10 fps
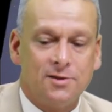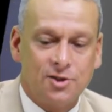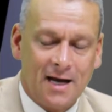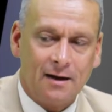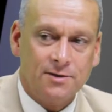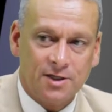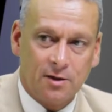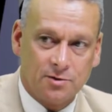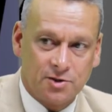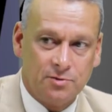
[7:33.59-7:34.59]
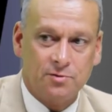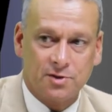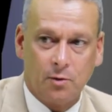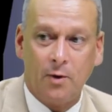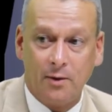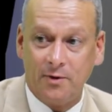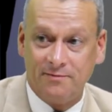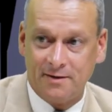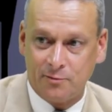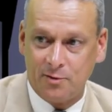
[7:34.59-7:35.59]
challenging our students in a way
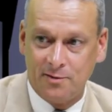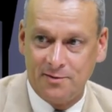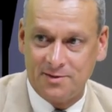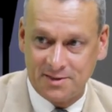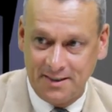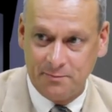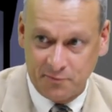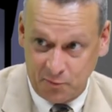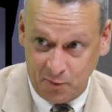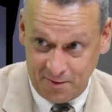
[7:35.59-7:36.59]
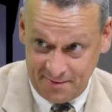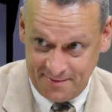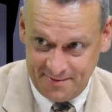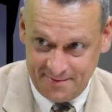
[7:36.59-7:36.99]
we've never seen before.